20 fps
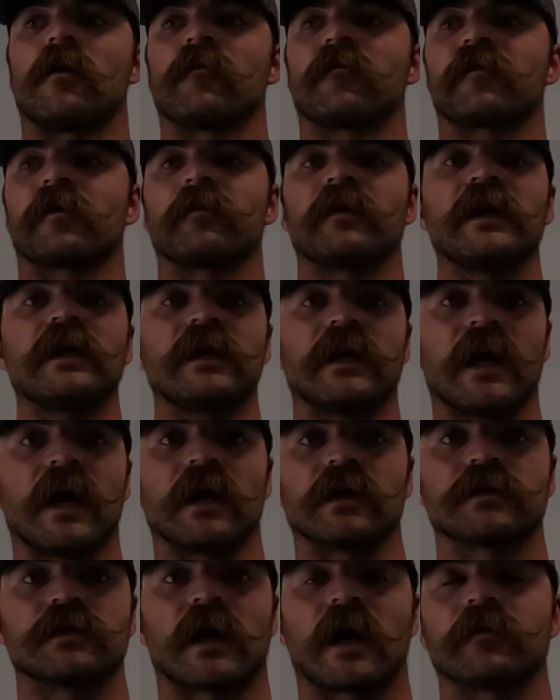For me,
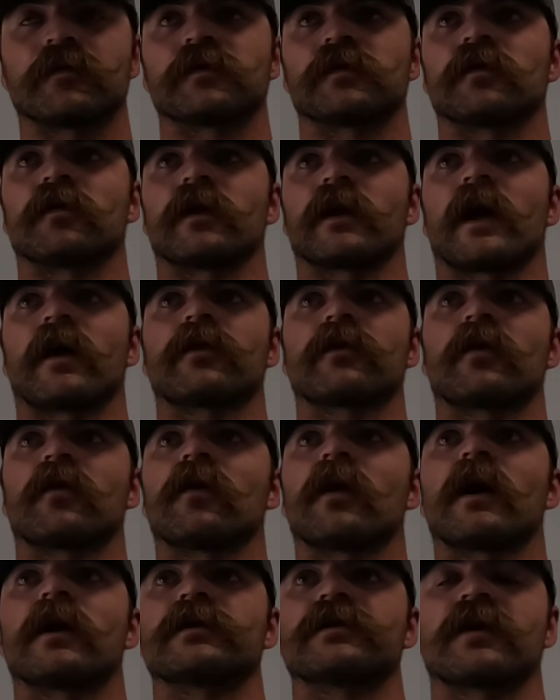yes, absolutely. I throw a
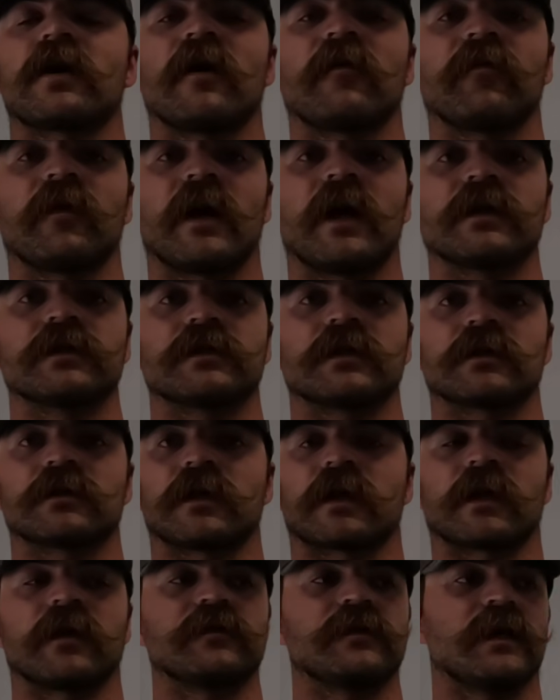lot of soft plastics.
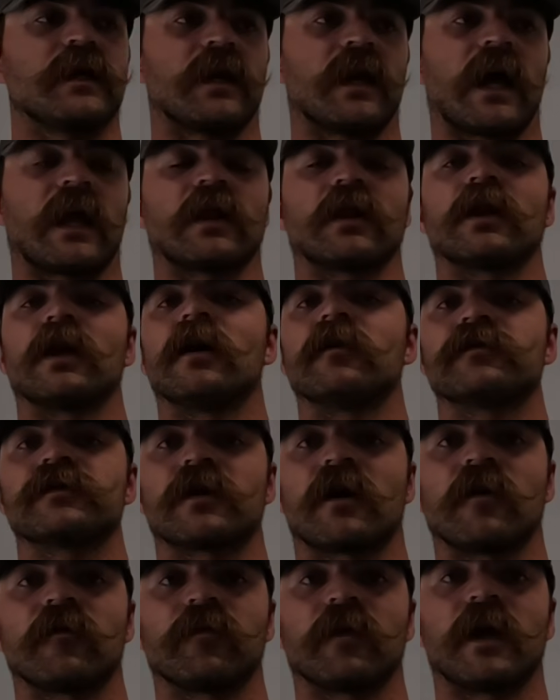Like I said, I love
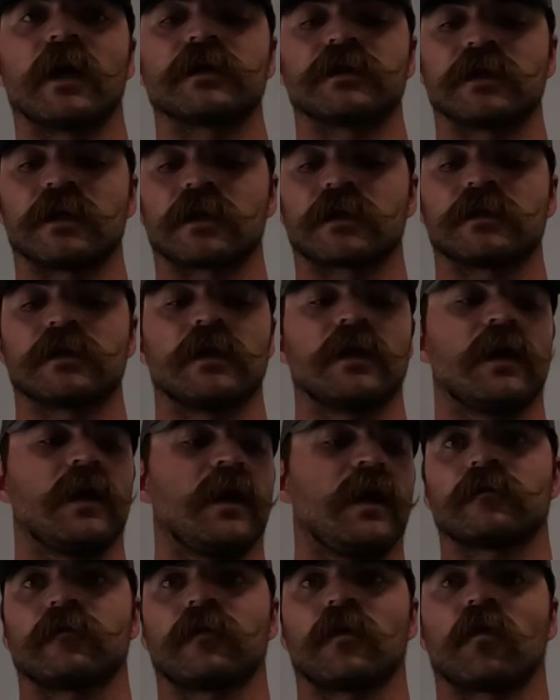soft plastics.
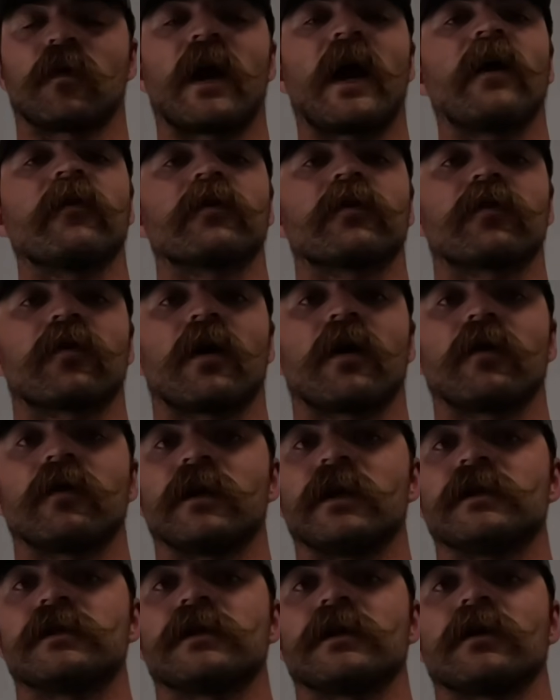when I have the Curado
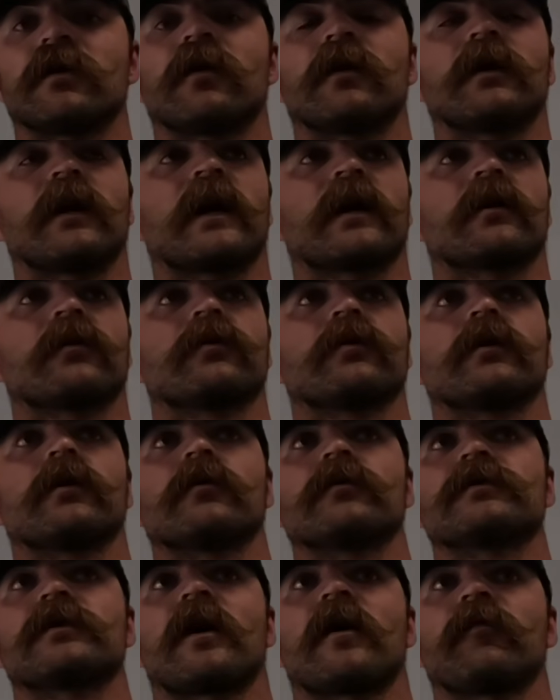DC on, I can
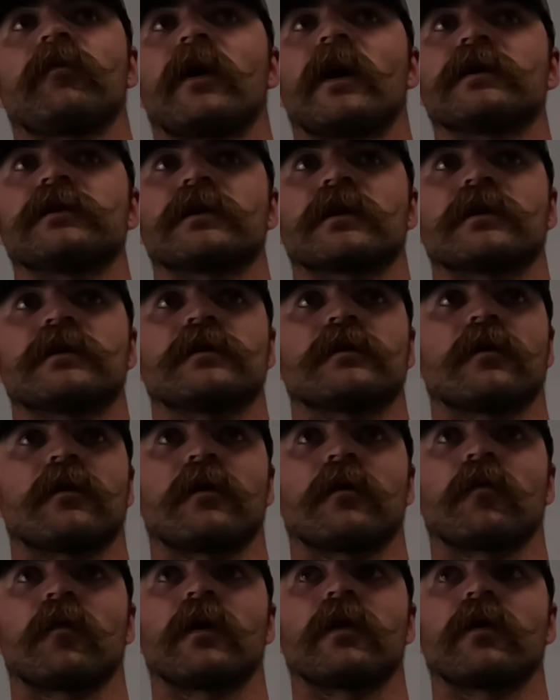throw soft plastics,
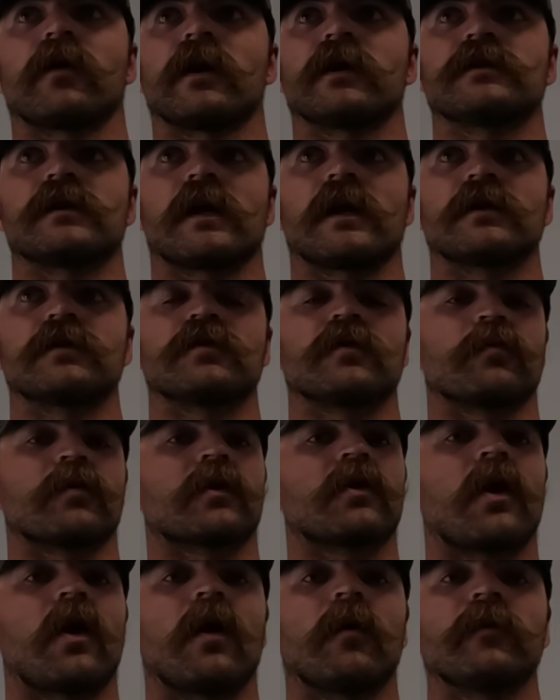whether it's a super
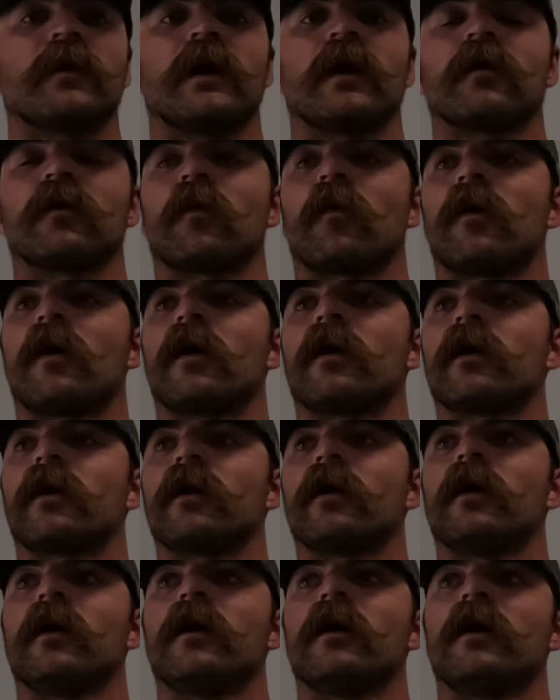calm day on the
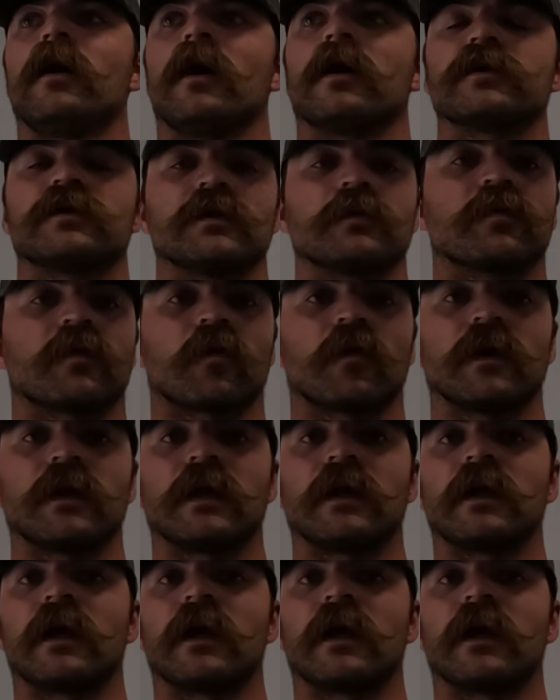water, a super windy